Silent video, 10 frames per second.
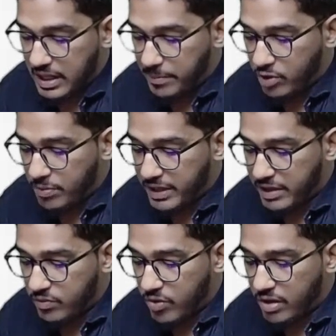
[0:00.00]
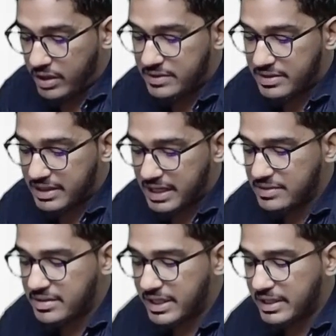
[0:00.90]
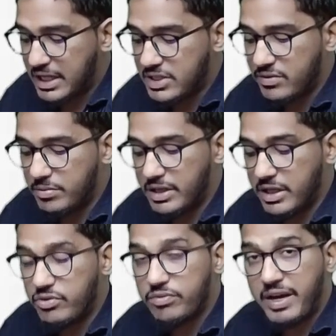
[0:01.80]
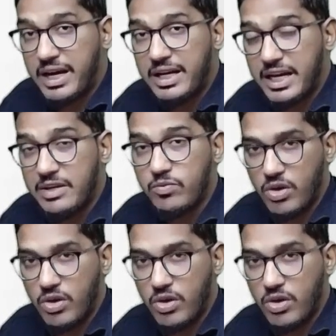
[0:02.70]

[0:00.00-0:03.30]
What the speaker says: Appropriate warnings concerning the achievability. If you find any